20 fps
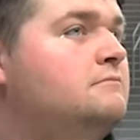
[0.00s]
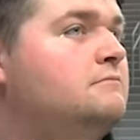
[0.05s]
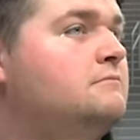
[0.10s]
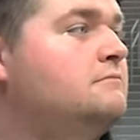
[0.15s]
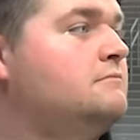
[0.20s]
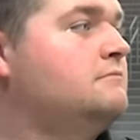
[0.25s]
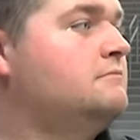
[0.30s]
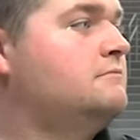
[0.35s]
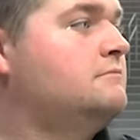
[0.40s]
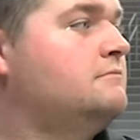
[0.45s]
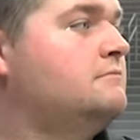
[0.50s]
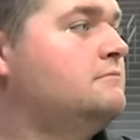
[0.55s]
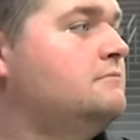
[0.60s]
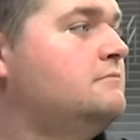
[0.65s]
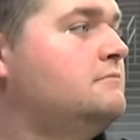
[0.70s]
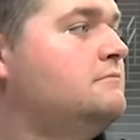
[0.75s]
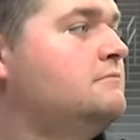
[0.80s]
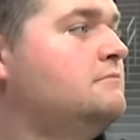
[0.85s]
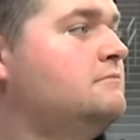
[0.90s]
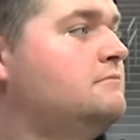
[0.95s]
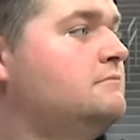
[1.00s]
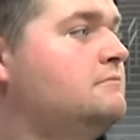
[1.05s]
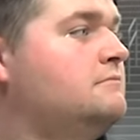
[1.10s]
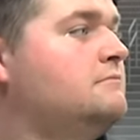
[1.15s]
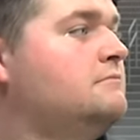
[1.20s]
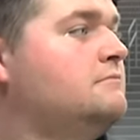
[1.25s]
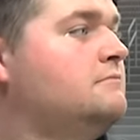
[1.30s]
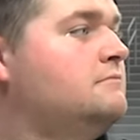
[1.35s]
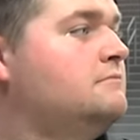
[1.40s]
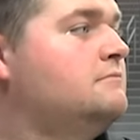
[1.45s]

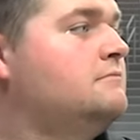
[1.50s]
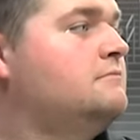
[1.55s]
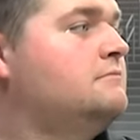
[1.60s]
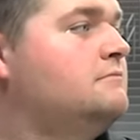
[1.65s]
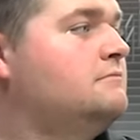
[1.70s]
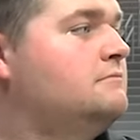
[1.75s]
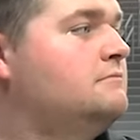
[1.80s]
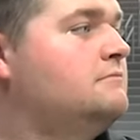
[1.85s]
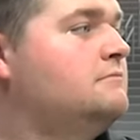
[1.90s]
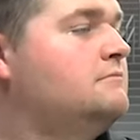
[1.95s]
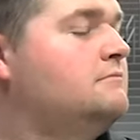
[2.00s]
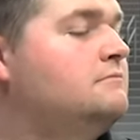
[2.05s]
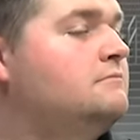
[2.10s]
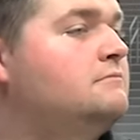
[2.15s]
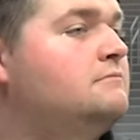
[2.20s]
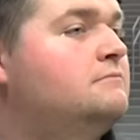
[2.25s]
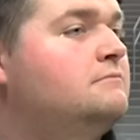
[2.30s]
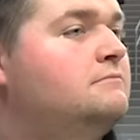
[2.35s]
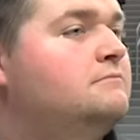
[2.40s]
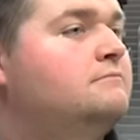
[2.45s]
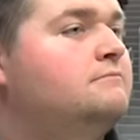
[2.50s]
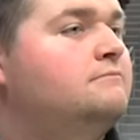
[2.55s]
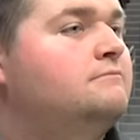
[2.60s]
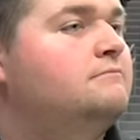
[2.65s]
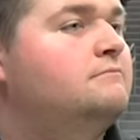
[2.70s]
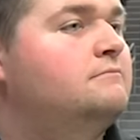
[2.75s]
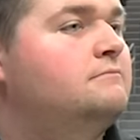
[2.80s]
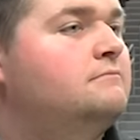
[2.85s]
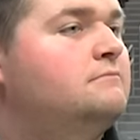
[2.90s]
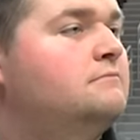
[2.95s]

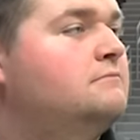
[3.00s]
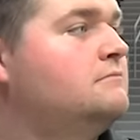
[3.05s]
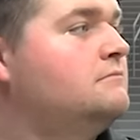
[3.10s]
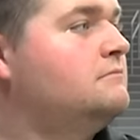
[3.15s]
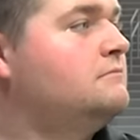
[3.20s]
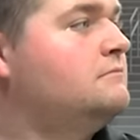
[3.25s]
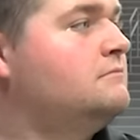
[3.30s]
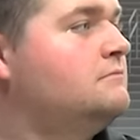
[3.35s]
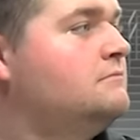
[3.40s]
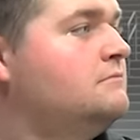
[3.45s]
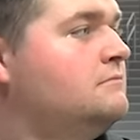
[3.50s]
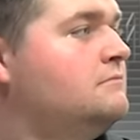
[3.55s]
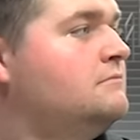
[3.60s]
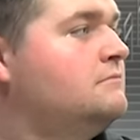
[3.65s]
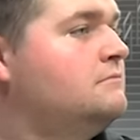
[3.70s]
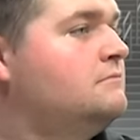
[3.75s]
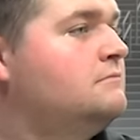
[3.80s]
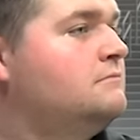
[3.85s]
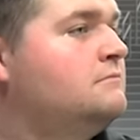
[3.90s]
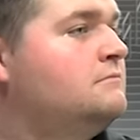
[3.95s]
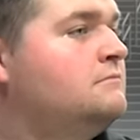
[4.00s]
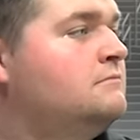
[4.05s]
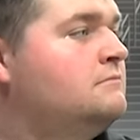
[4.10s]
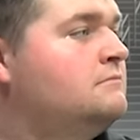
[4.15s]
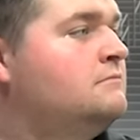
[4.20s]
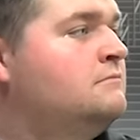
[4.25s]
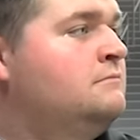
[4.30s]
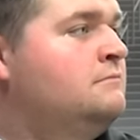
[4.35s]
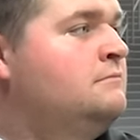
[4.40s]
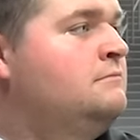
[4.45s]

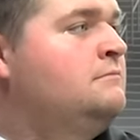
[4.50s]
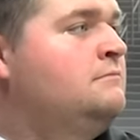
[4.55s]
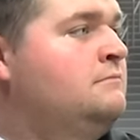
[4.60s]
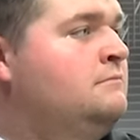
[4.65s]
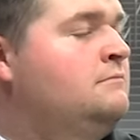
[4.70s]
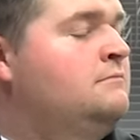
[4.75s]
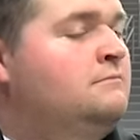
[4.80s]
No words are spoken by the person on screen.